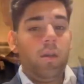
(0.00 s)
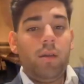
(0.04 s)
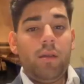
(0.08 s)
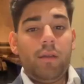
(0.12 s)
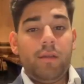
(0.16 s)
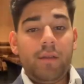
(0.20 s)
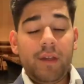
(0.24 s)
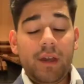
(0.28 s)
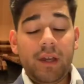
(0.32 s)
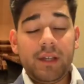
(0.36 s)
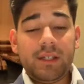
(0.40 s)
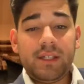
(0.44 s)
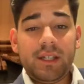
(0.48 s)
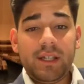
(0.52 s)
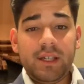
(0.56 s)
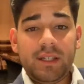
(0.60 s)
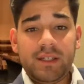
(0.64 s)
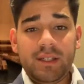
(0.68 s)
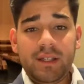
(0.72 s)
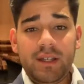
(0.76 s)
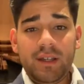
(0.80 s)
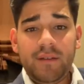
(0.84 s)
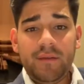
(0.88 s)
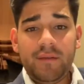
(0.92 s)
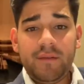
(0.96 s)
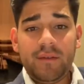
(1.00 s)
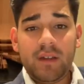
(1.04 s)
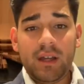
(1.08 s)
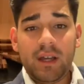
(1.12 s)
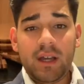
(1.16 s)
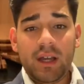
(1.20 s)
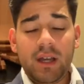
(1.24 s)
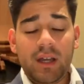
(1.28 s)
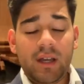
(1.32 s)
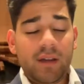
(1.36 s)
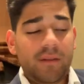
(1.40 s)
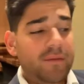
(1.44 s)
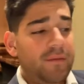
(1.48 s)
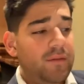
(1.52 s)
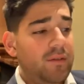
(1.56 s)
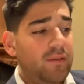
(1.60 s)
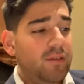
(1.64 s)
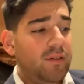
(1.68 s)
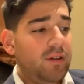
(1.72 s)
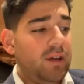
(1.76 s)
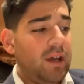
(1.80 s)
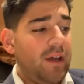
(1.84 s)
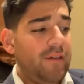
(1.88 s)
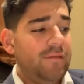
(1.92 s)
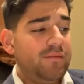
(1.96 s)
Thanks, Anthony,
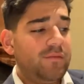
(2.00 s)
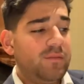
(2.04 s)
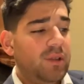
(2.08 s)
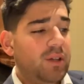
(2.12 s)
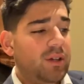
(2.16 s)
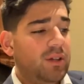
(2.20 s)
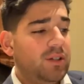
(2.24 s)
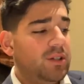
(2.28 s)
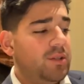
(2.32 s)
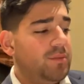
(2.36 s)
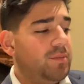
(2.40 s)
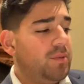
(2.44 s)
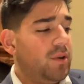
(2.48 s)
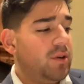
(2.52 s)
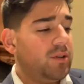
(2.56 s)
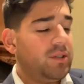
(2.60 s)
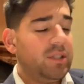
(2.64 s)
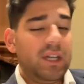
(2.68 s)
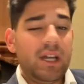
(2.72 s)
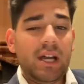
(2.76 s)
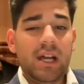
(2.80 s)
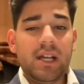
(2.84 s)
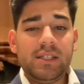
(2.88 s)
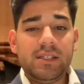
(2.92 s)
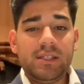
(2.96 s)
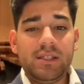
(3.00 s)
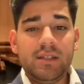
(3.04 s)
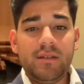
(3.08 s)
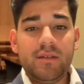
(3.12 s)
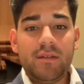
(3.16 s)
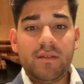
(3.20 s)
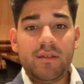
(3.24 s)
for having me on your podcast, and